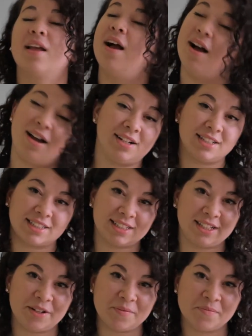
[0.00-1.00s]

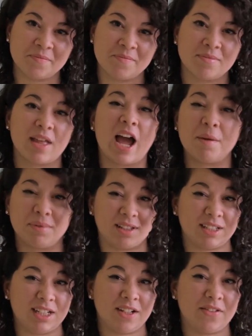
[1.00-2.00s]
Honestly, I
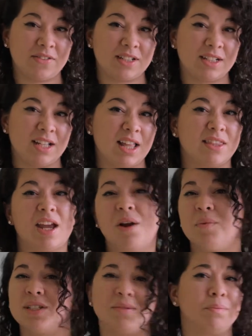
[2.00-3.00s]
believed that I
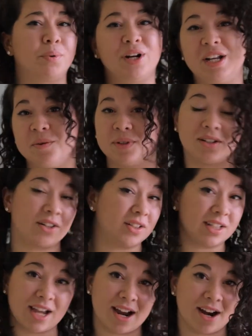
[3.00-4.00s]
wasn't pretty with
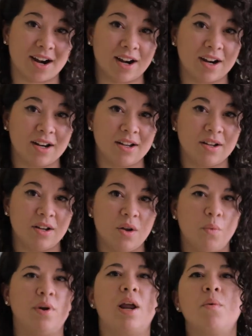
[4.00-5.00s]
curly hair.
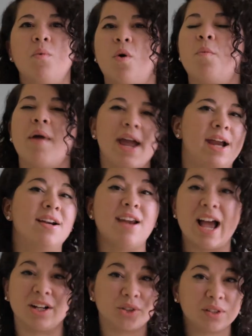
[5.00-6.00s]
When I wore my hair
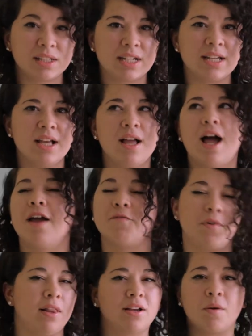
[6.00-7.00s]
naturally, I
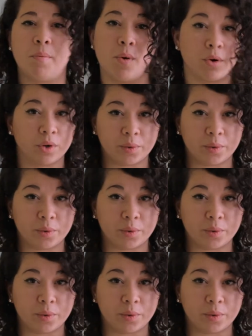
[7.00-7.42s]
felt like a Puerto